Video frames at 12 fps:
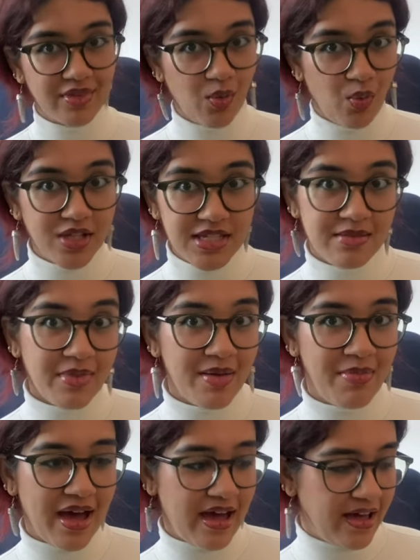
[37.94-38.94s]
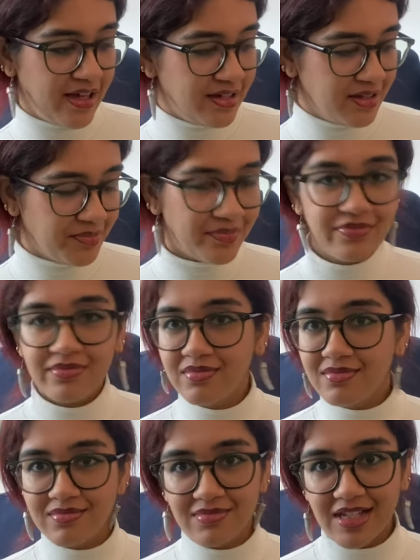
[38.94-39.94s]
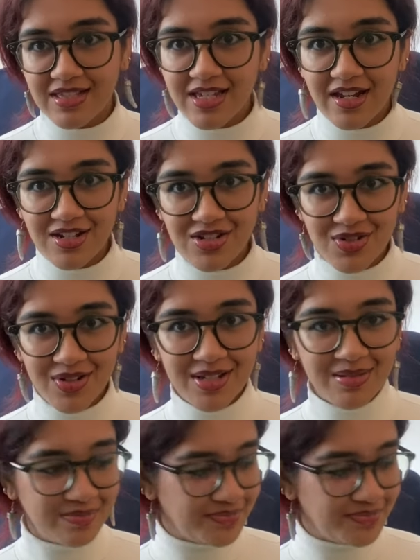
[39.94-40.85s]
What's in my bag? Let's get into it.